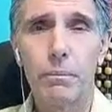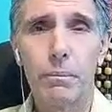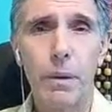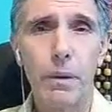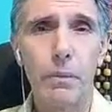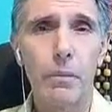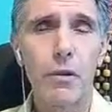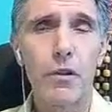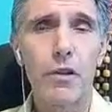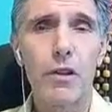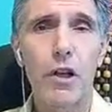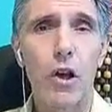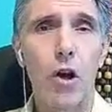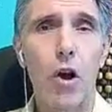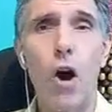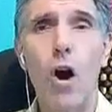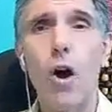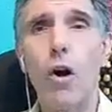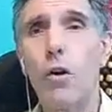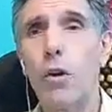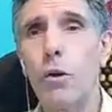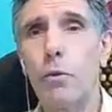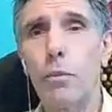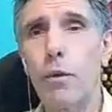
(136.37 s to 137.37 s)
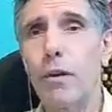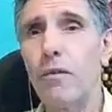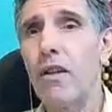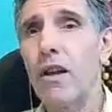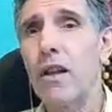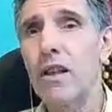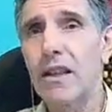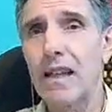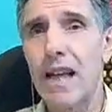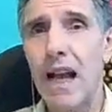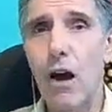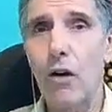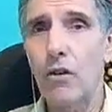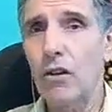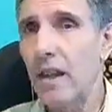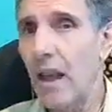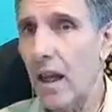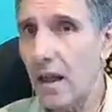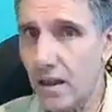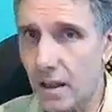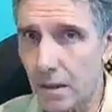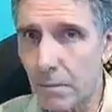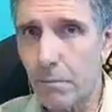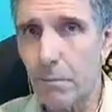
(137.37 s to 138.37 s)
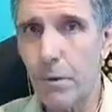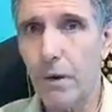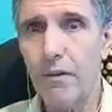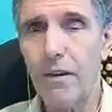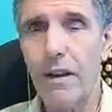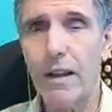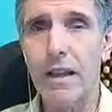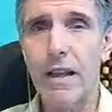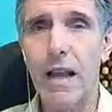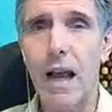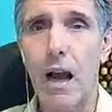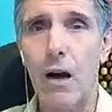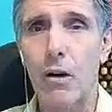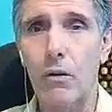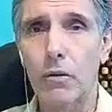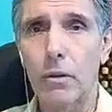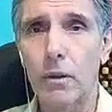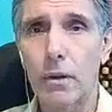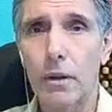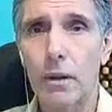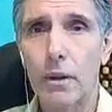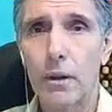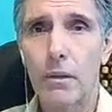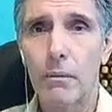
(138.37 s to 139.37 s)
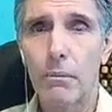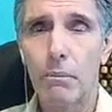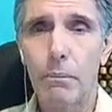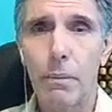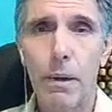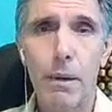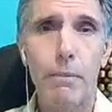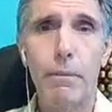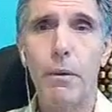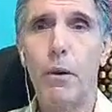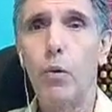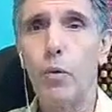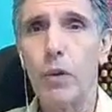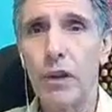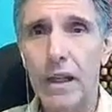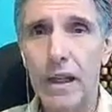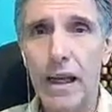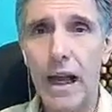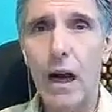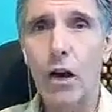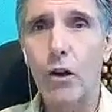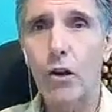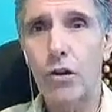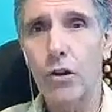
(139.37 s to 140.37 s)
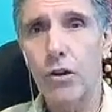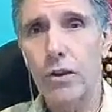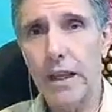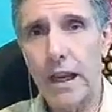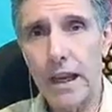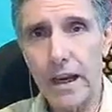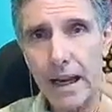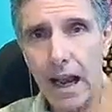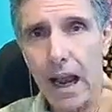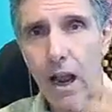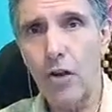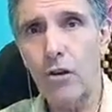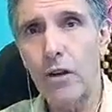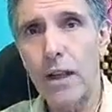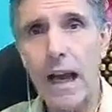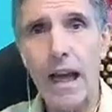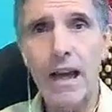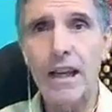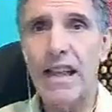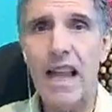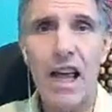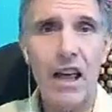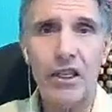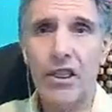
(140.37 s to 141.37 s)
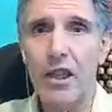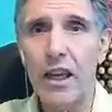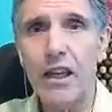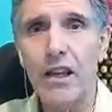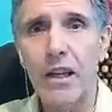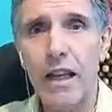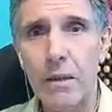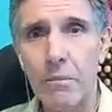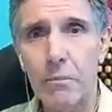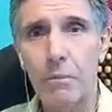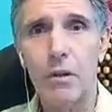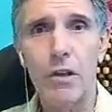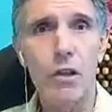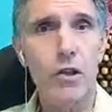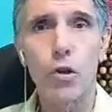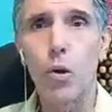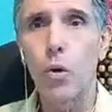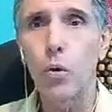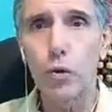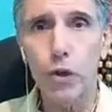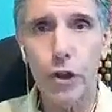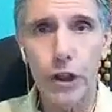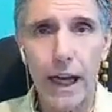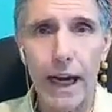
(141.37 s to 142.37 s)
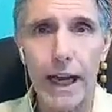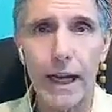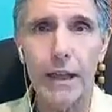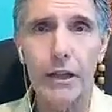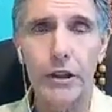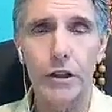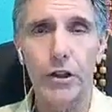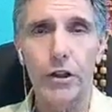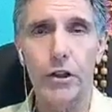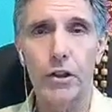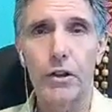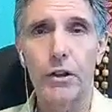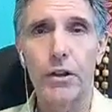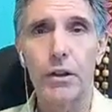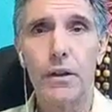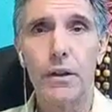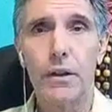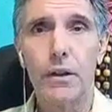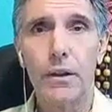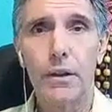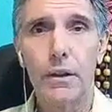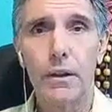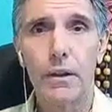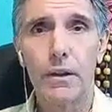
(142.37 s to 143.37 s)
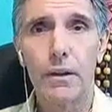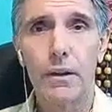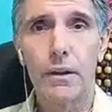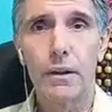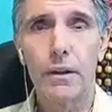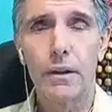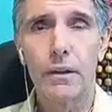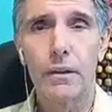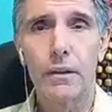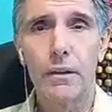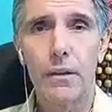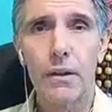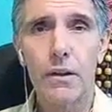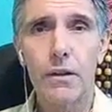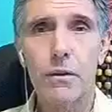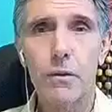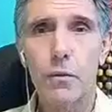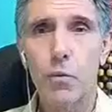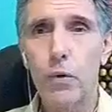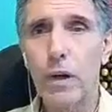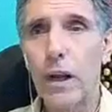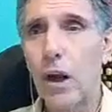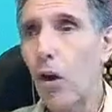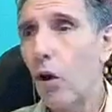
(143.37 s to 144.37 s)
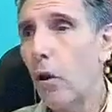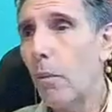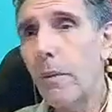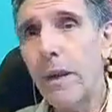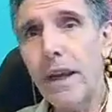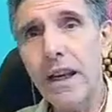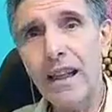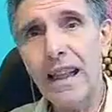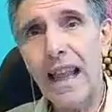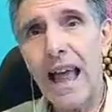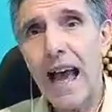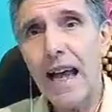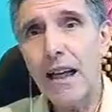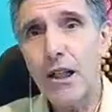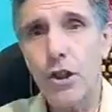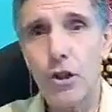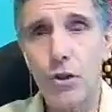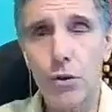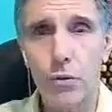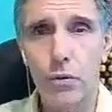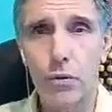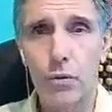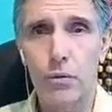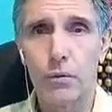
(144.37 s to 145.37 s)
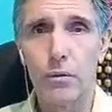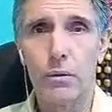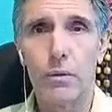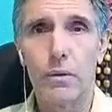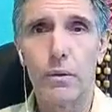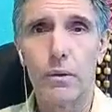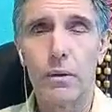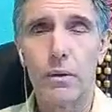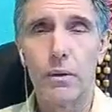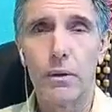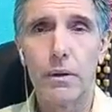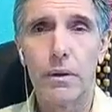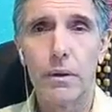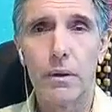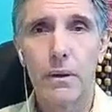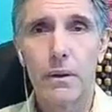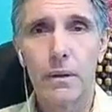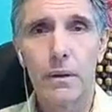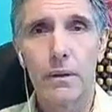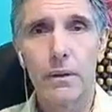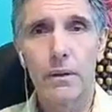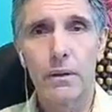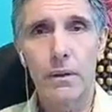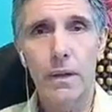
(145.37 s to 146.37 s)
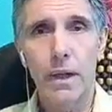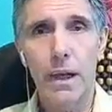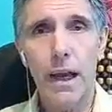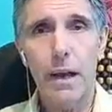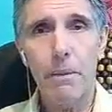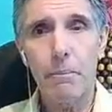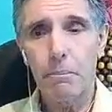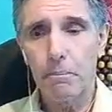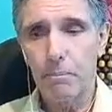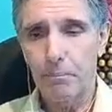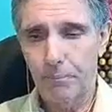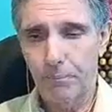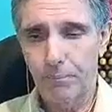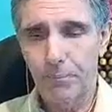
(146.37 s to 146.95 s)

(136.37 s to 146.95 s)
People say, oh, it prevents gout. Doesn't prevent gout. People with gout take iodine, nothing happens, no change. We are all being lied to, okay?